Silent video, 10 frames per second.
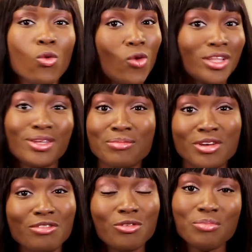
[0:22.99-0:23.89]
What's up,
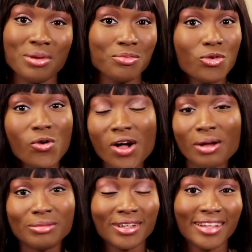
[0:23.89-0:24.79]
beautiful people?
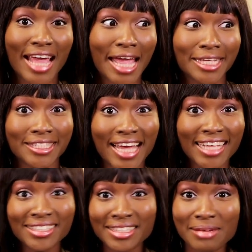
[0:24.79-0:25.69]
Welcome to another
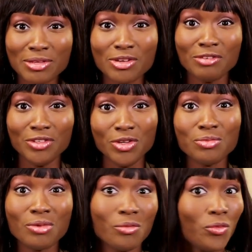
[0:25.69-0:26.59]
exciting episode of
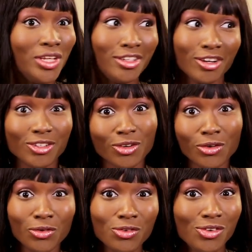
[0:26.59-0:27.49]
New Mom with Dr.
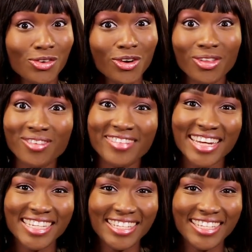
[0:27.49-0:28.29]
O. You already